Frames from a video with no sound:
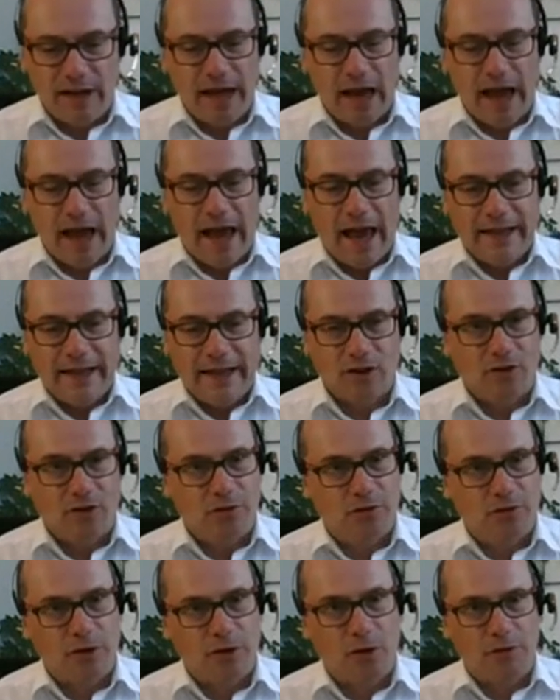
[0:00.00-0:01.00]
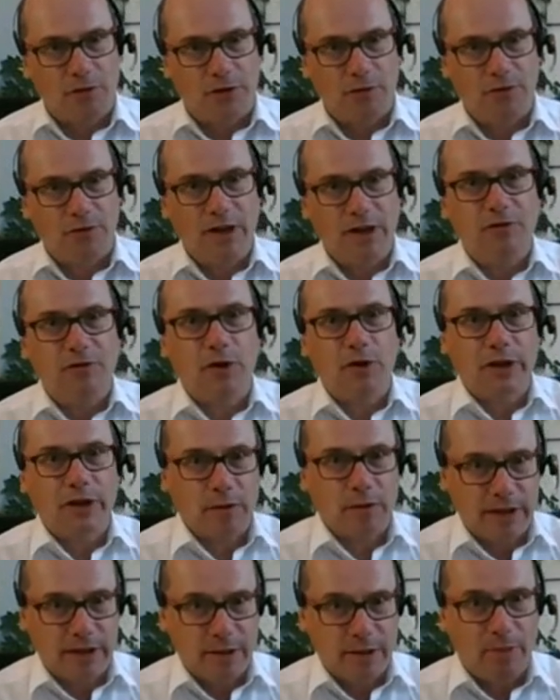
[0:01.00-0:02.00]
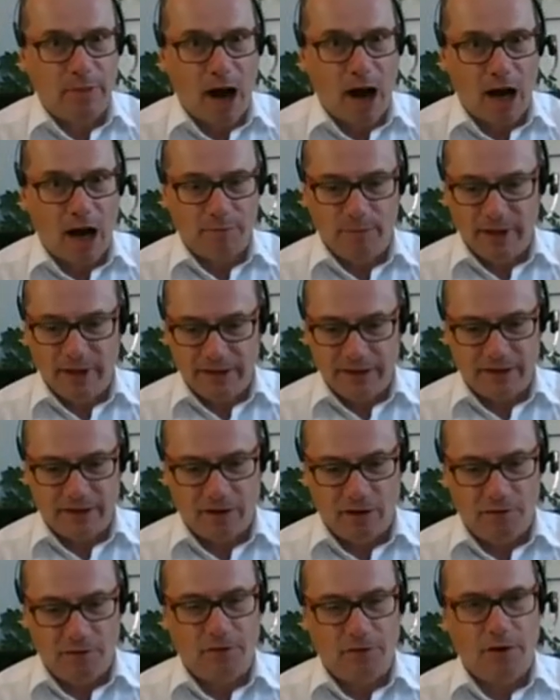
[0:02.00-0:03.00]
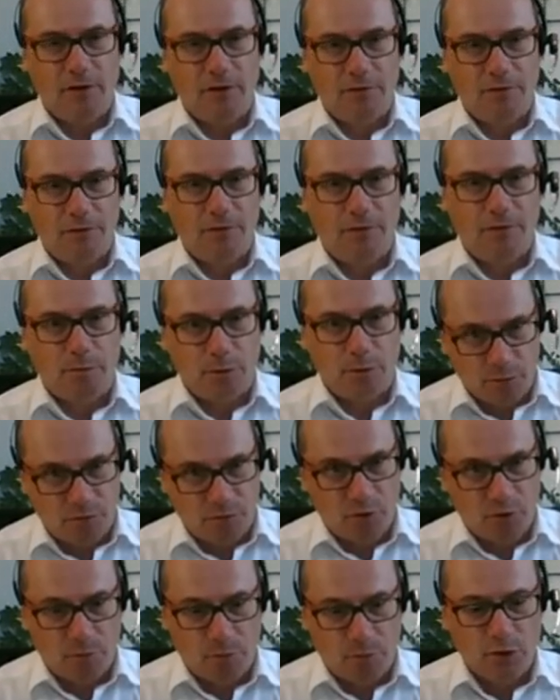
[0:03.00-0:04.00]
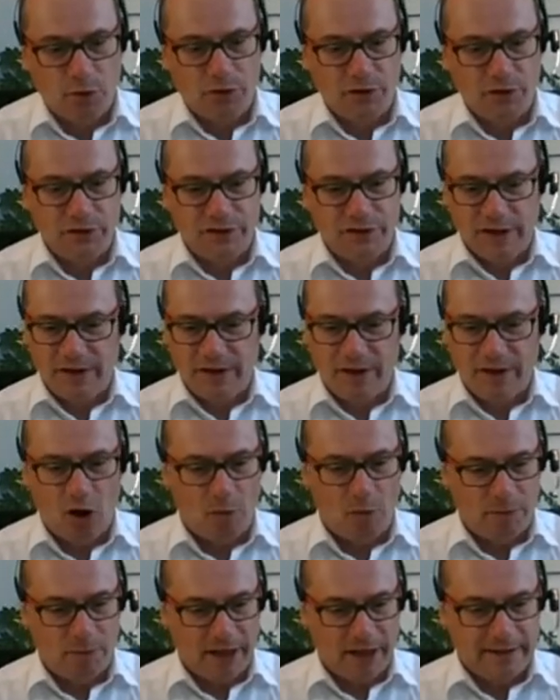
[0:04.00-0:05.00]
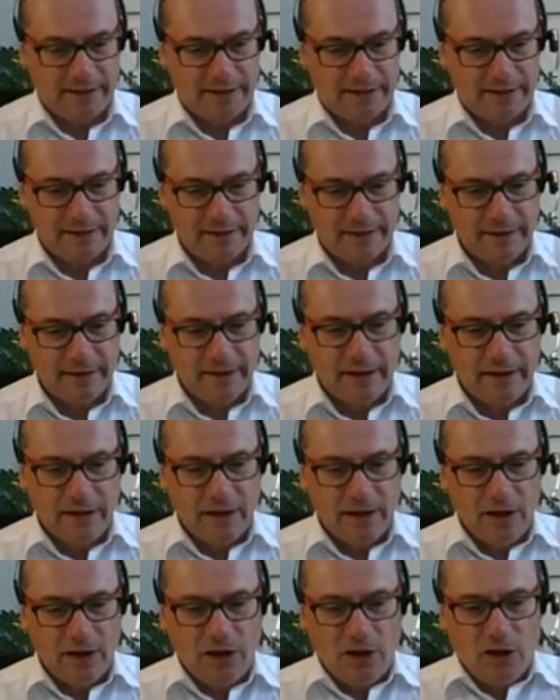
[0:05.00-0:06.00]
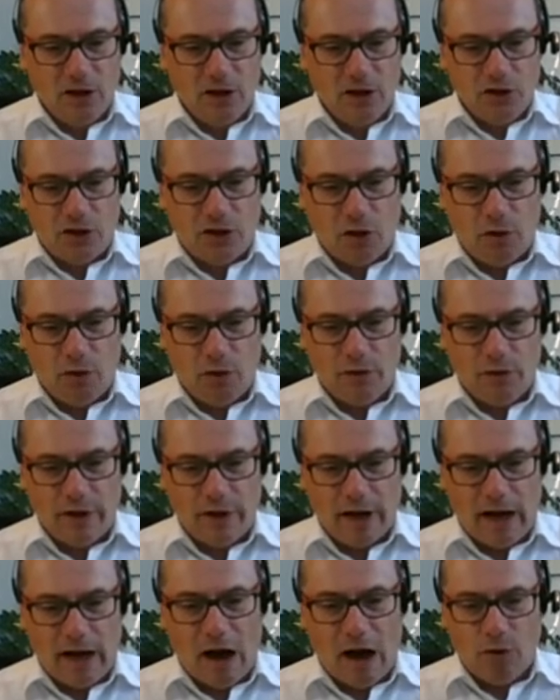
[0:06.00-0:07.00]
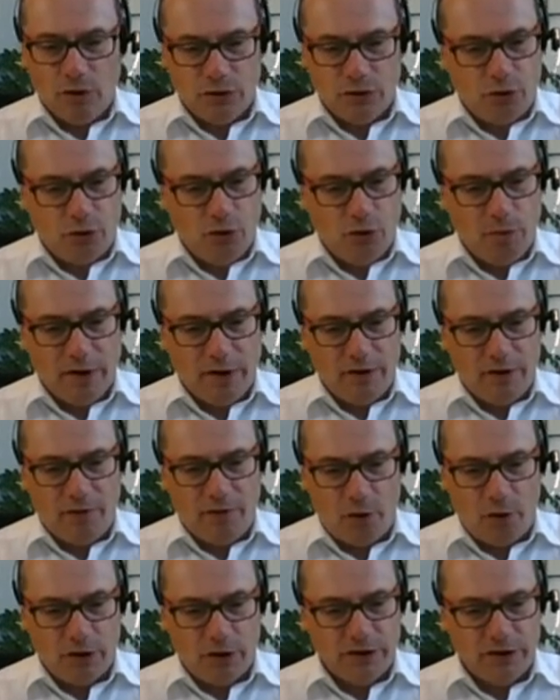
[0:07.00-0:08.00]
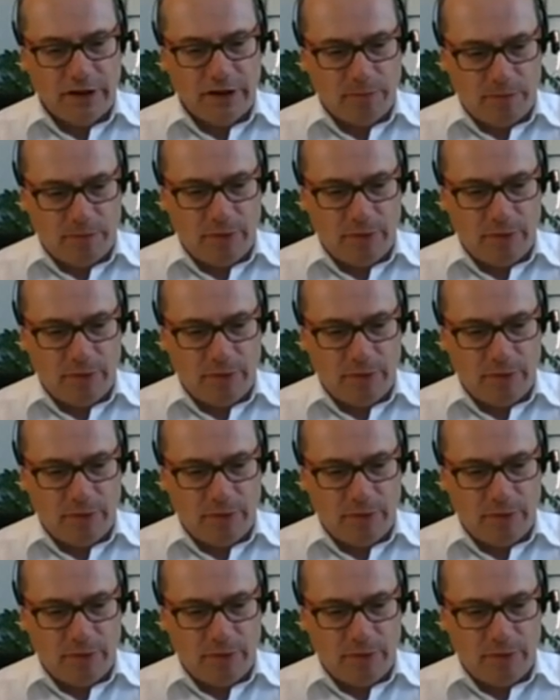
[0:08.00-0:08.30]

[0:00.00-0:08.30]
heads of the different departments for producing the optics. So August Löber, the first